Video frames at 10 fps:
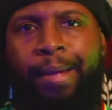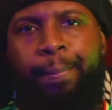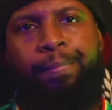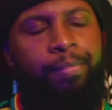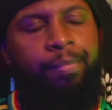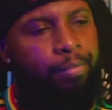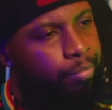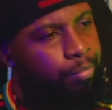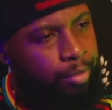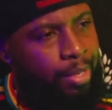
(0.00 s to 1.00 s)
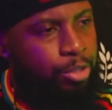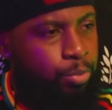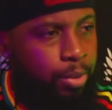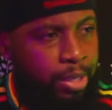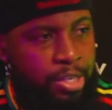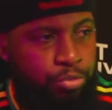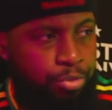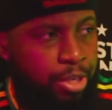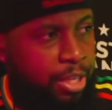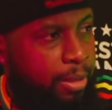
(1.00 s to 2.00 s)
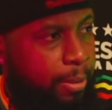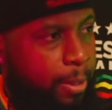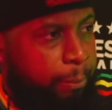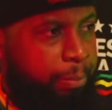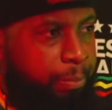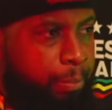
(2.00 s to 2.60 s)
Yeah, that's what it is, really.